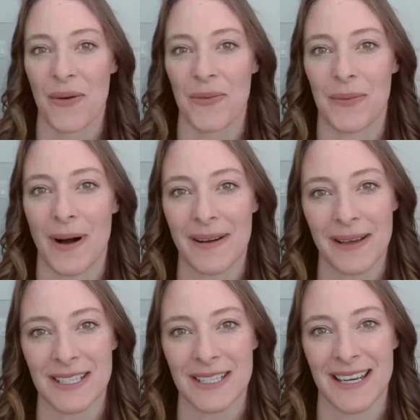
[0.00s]

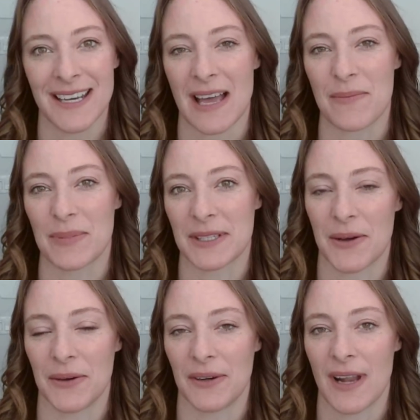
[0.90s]
Welcome to today's
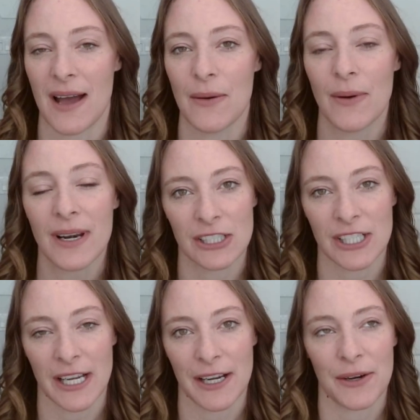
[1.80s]
episode. I want to
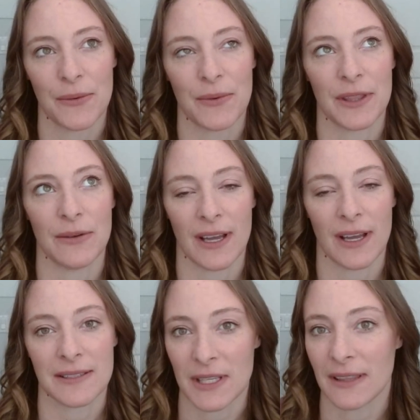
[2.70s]
share with you
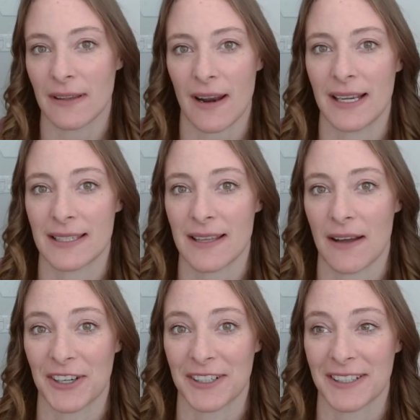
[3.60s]
guys something that I
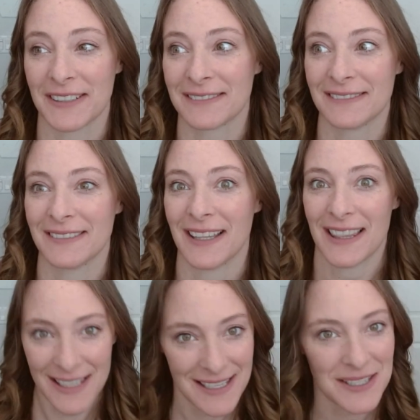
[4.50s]
discovered
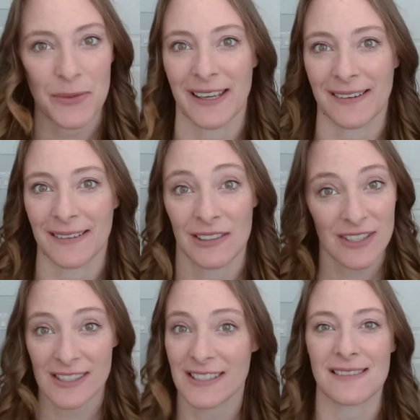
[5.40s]
this week,
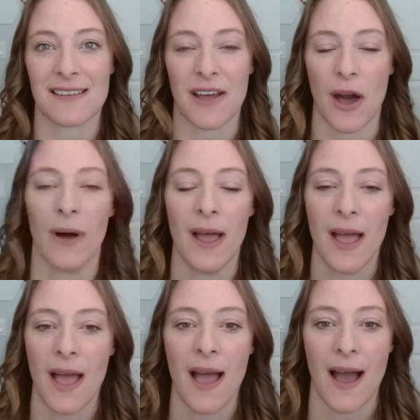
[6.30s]
just days ago.
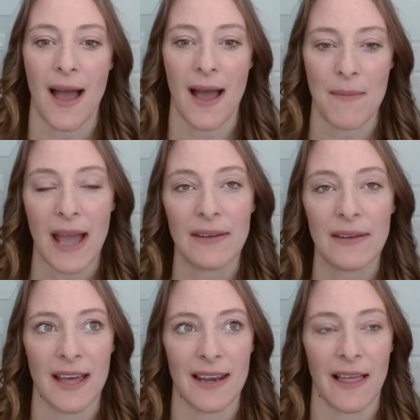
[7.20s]

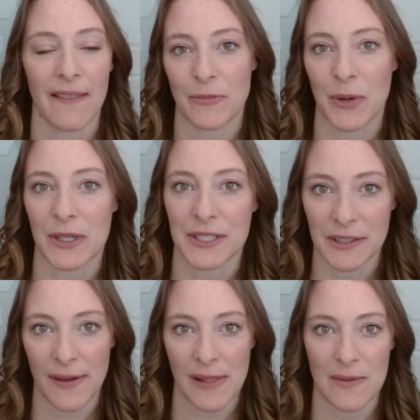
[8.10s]
I've done a lot of
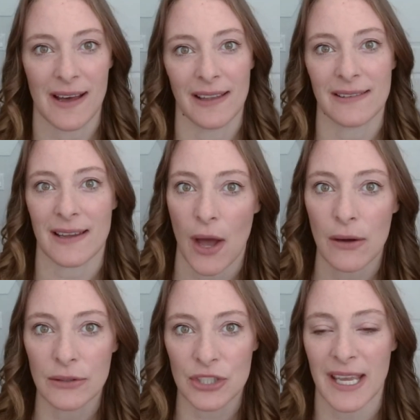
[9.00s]
personal development, a lot of
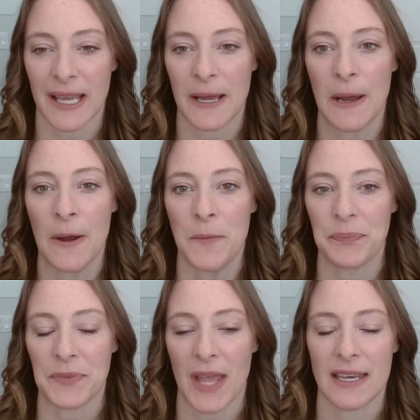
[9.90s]
coaching,
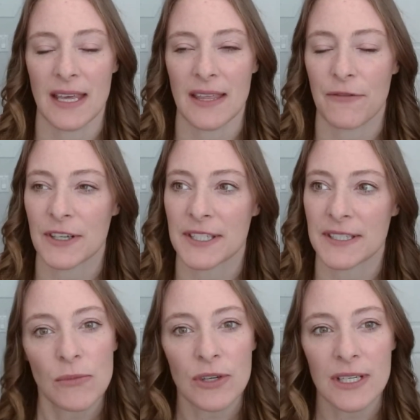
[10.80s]
and for
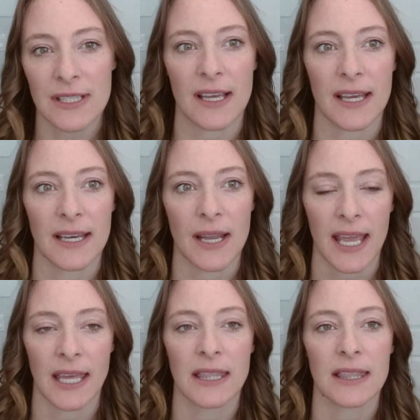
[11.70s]
some reason,
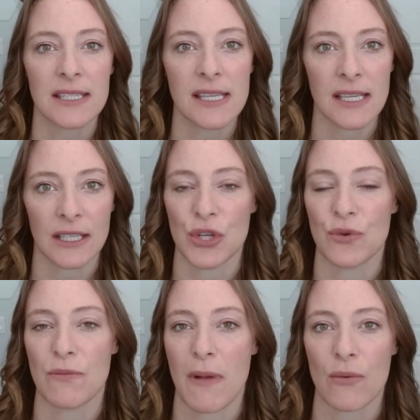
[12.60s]
in listening
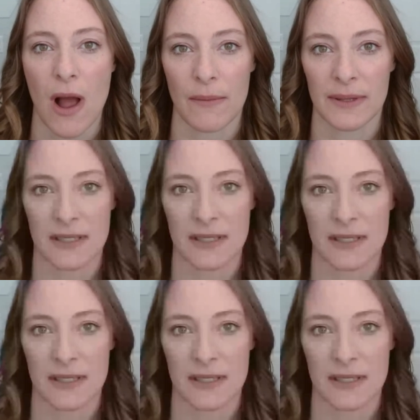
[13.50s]
to Mel Robbins'